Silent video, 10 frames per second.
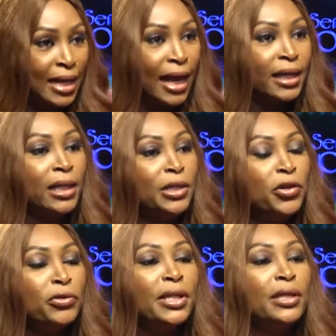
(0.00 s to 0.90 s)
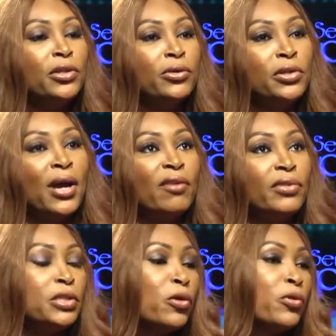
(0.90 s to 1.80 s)
Exactly. You know, you have
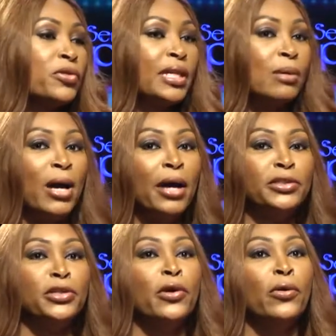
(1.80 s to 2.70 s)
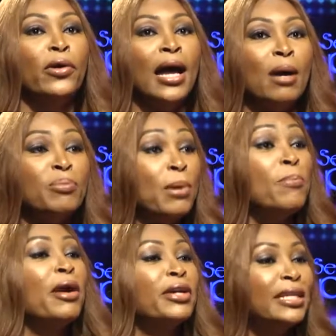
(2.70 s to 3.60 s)
this whole thing about, you know, the
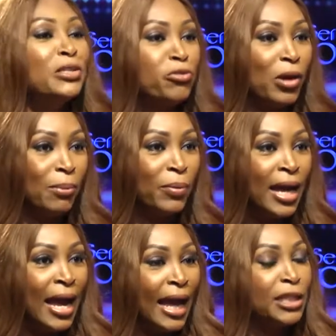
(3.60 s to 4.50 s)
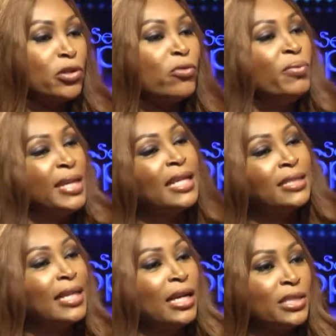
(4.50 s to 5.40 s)
American dream, and so we've been
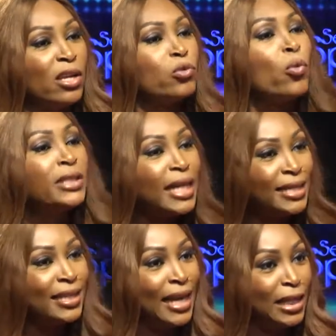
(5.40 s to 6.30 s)
asking ourselves, what is the